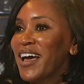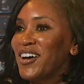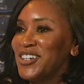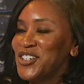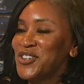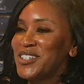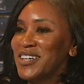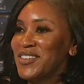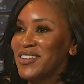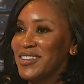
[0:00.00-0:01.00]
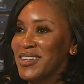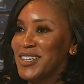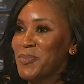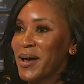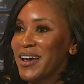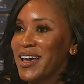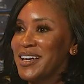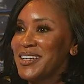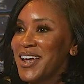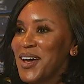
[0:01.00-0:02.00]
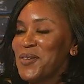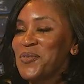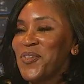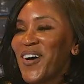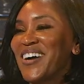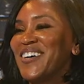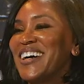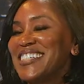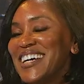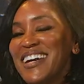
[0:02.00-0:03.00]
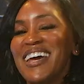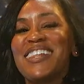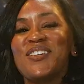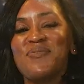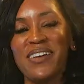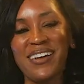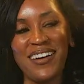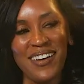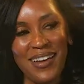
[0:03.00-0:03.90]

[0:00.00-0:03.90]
out in these streets after these podcasts today, I'm walking around saying Nathan Pell.